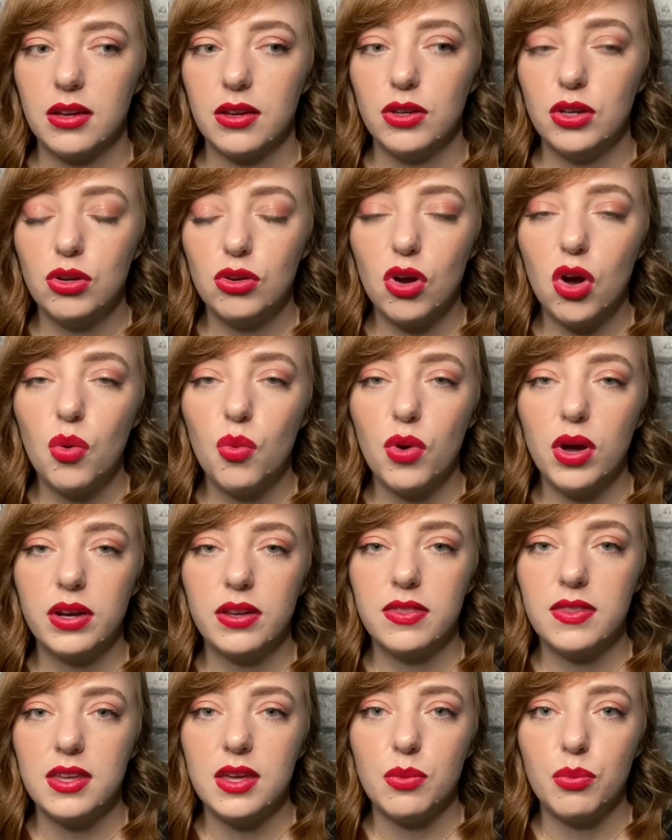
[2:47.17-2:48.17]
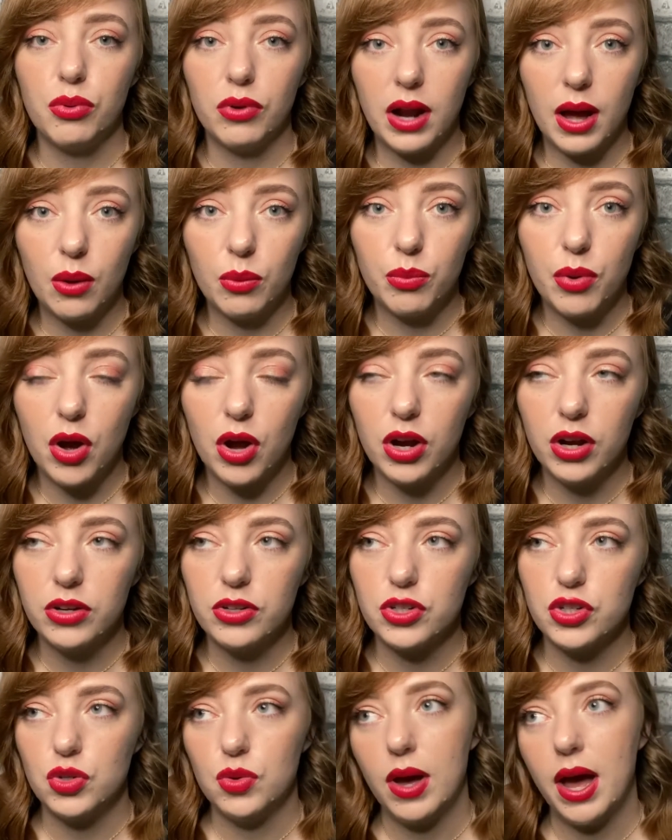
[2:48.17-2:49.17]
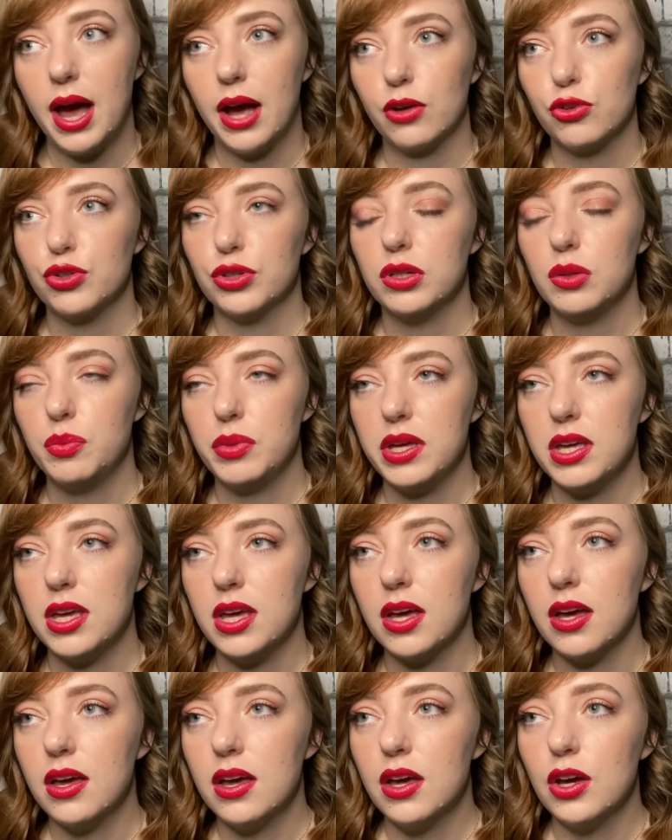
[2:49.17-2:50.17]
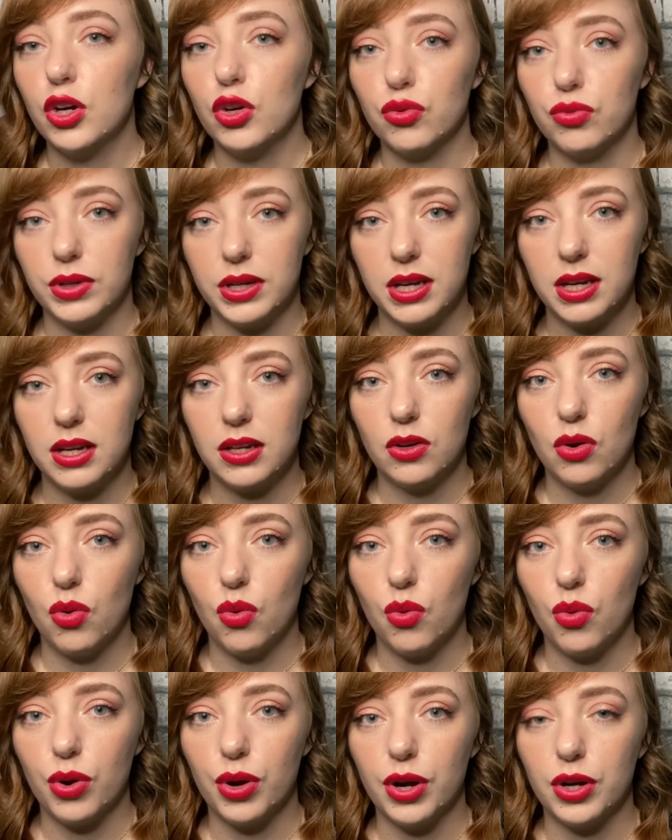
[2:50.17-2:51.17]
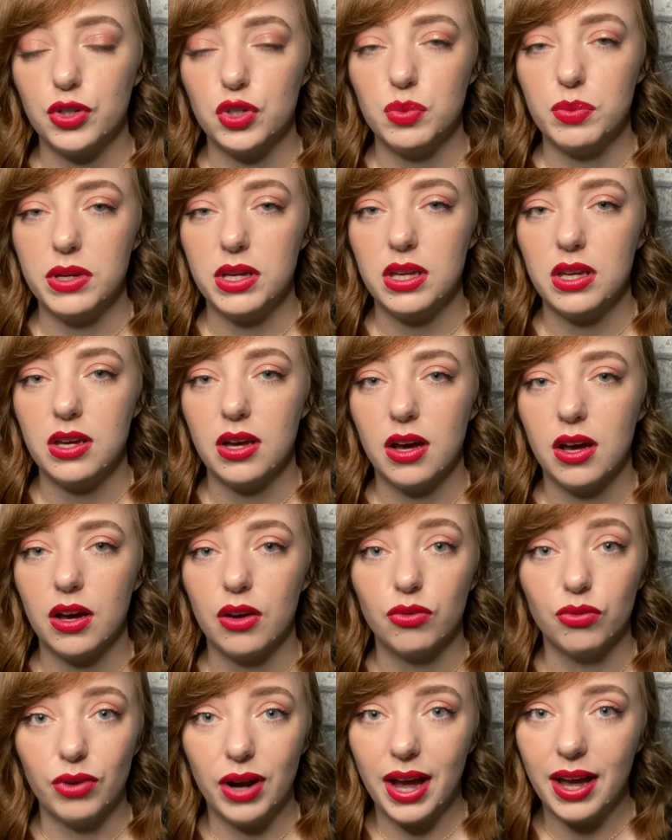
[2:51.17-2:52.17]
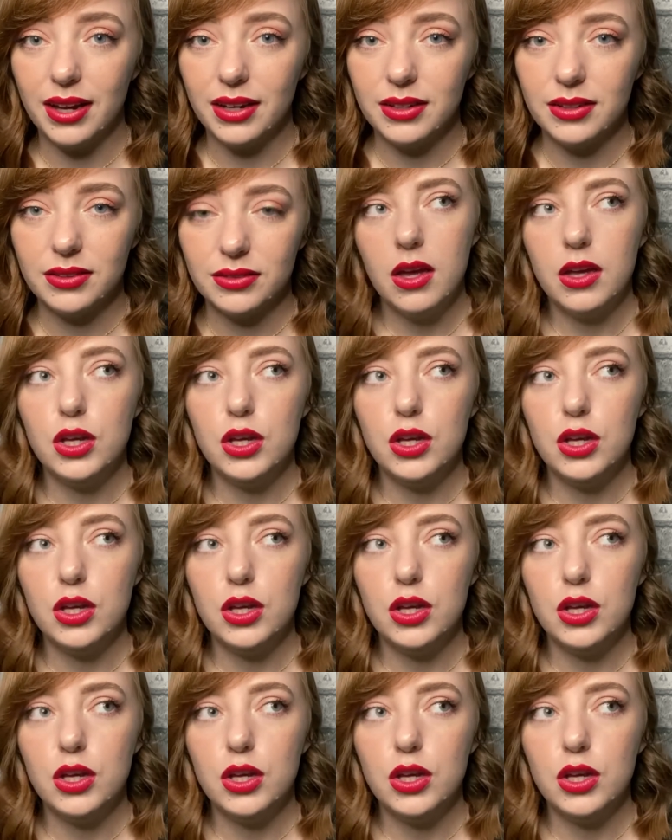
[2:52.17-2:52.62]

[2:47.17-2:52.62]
You don't want the brown part to actually be green or to be red.